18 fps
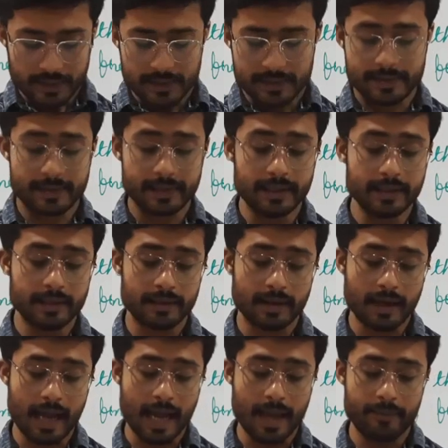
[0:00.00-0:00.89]
See
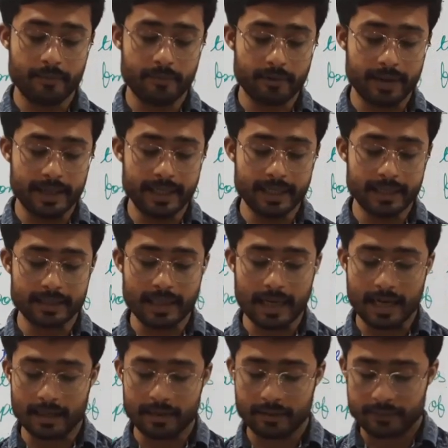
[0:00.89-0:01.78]
here, I am reading
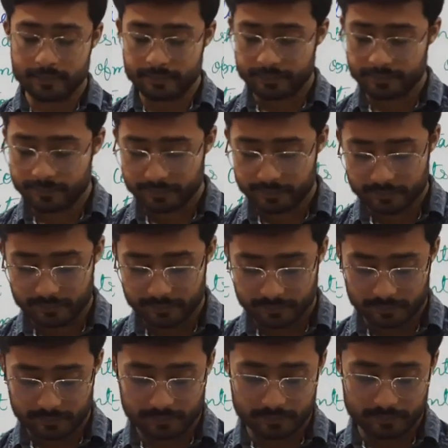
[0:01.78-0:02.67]
that.
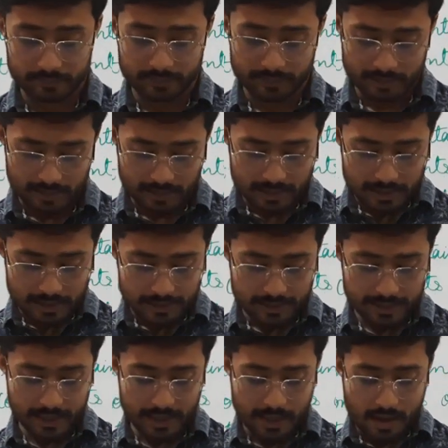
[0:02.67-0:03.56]

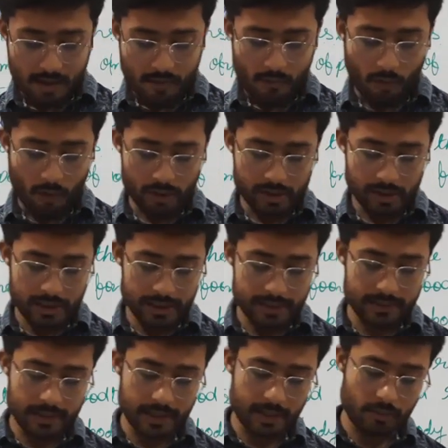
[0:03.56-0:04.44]
See, water
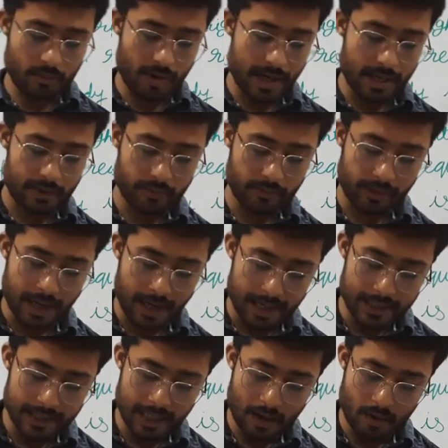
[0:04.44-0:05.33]
is required to
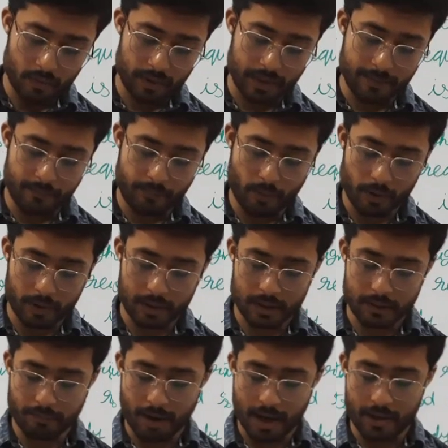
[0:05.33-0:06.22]
carry out
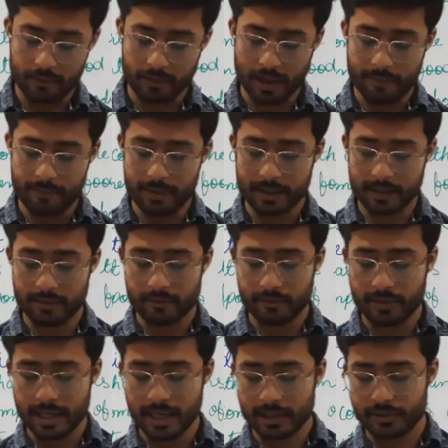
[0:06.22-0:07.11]
important biochemical
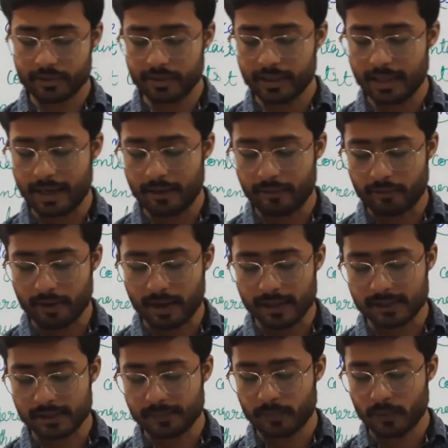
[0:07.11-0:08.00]
reaction and
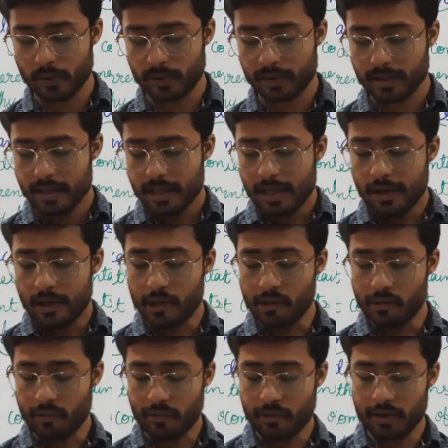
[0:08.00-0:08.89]
transport
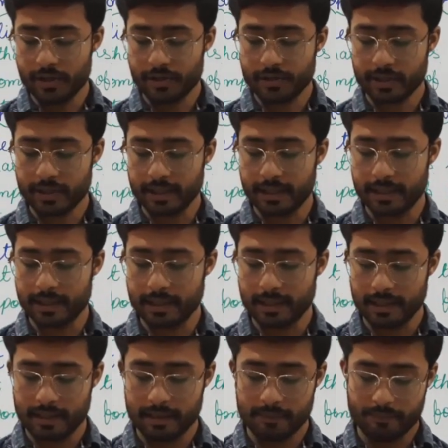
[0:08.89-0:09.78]
nutrition in
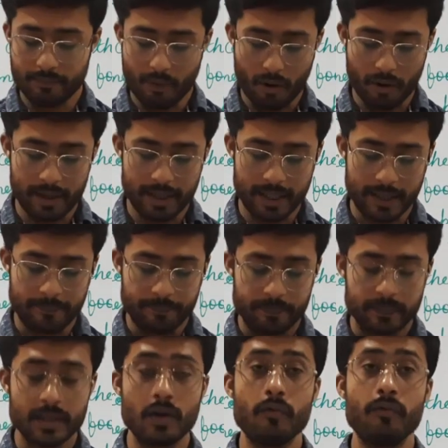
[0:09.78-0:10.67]
the body.
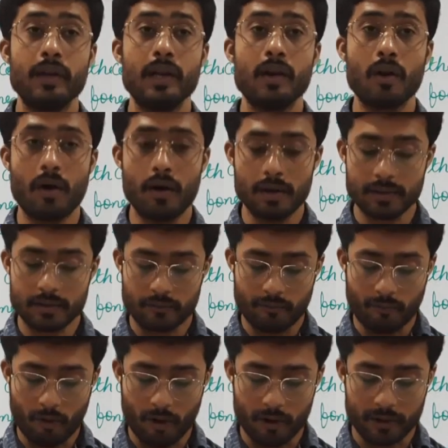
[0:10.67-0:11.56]
We
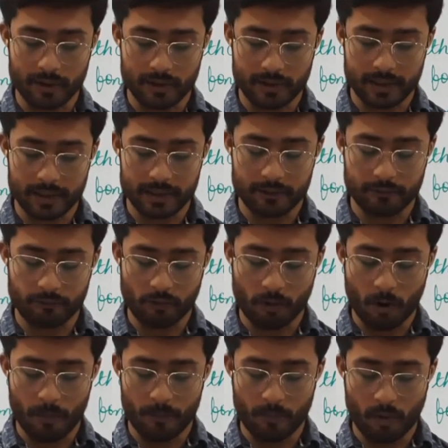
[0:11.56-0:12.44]
lost water in the
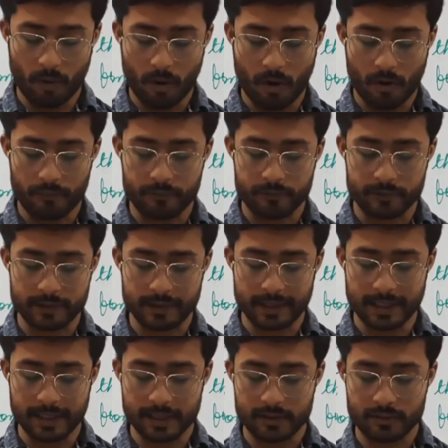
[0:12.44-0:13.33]
form of,
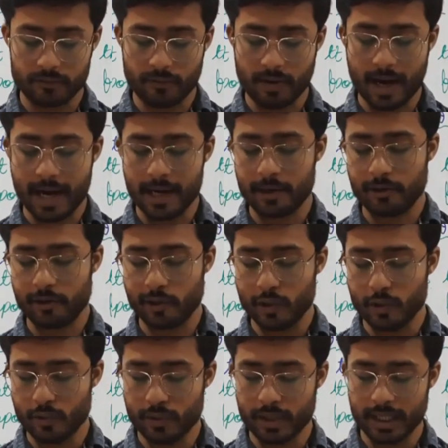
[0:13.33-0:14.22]
say, sweat,
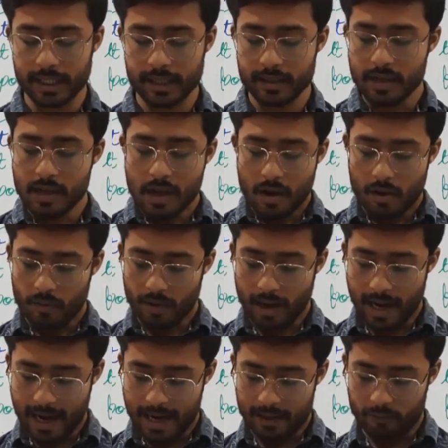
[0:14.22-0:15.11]
urine
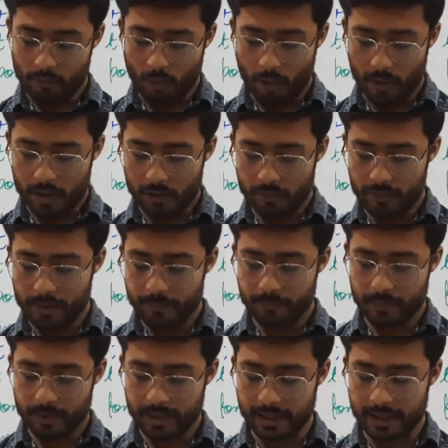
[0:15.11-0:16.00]
and water
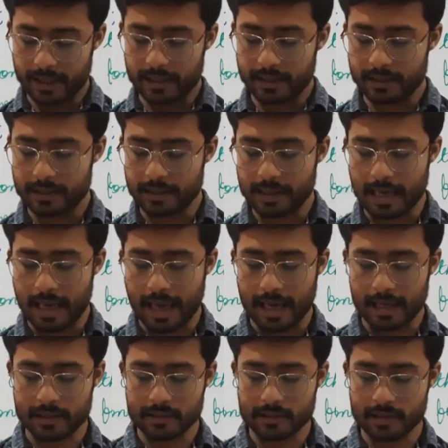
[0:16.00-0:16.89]
vapor in the
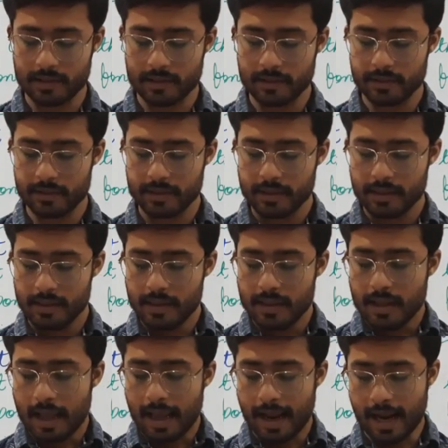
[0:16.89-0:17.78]
exhaled
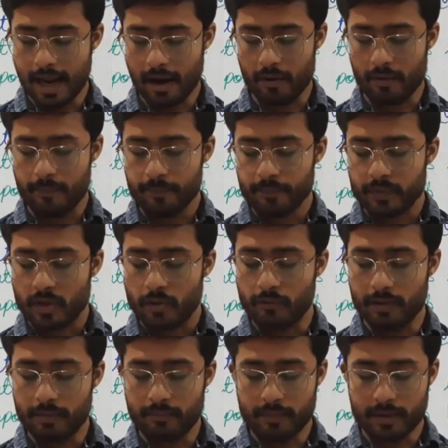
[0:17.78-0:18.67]
air.
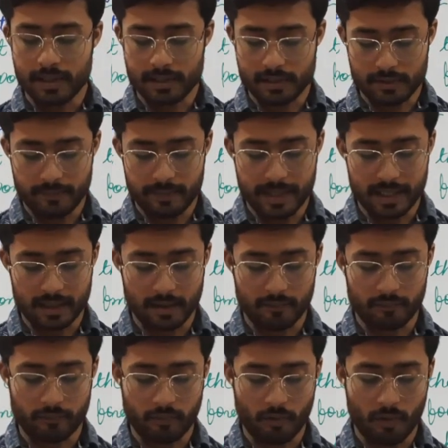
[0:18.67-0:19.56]
We must make
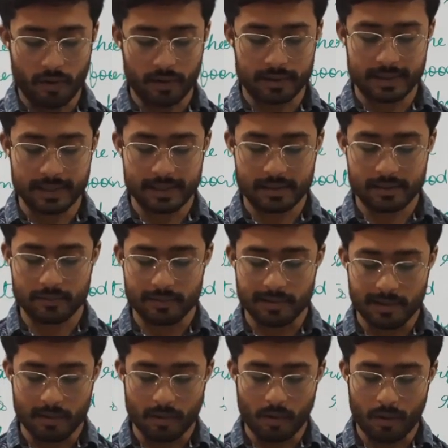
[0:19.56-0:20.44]
up for this
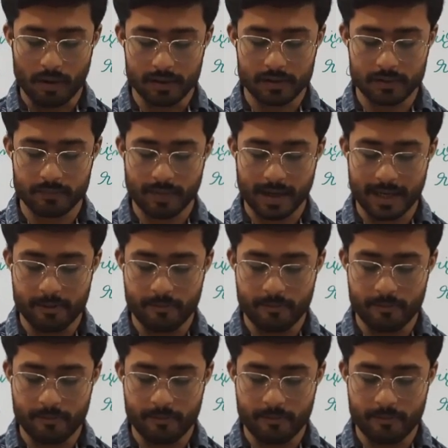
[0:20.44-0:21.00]
loss by